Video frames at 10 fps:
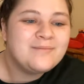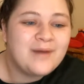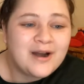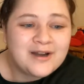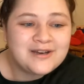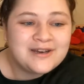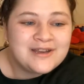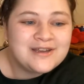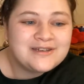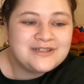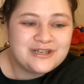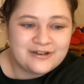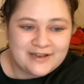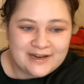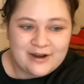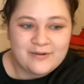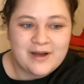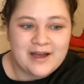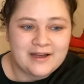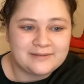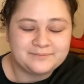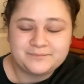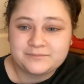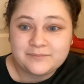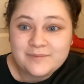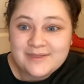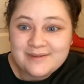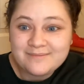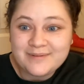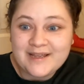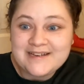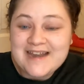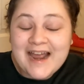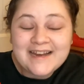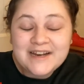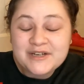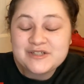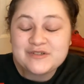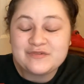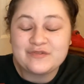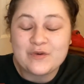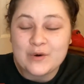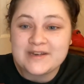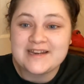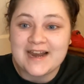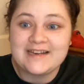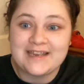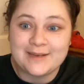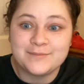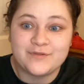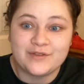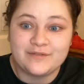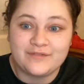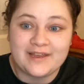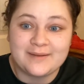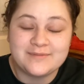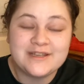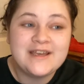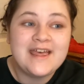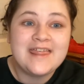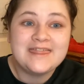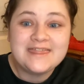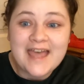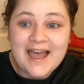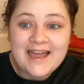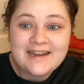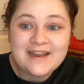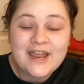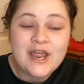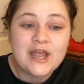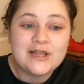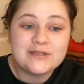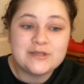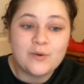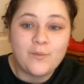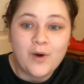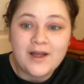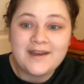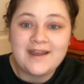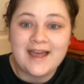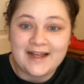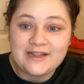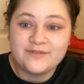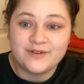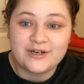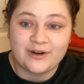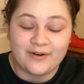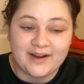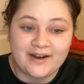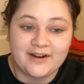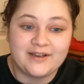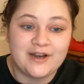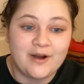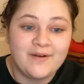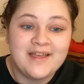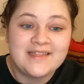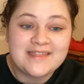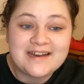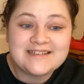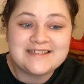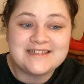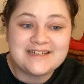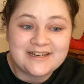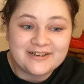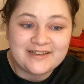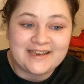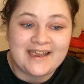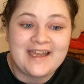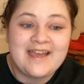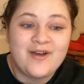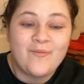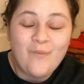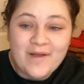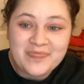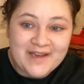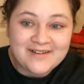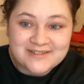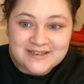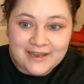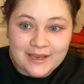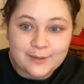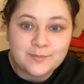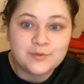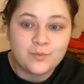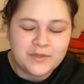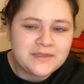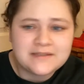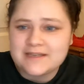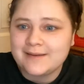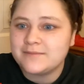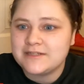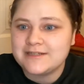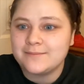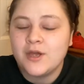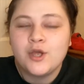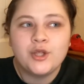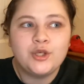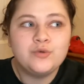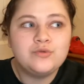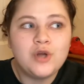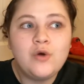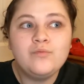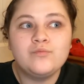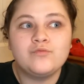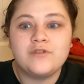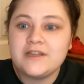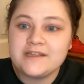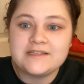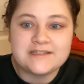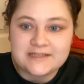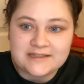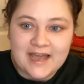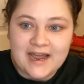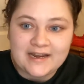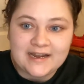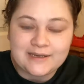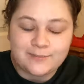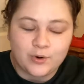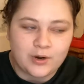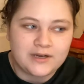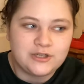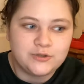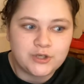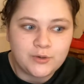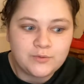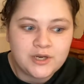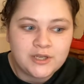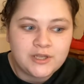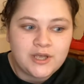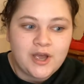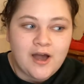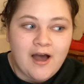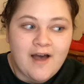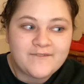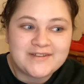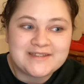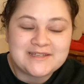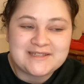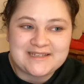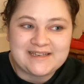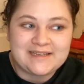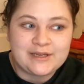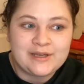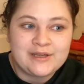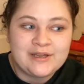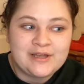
Mark Giordano played 949 games for the Flames. That is one hell of a career. You know, that is nearly 1,000 games with the same team. You don't really see that anymore, and you don't often see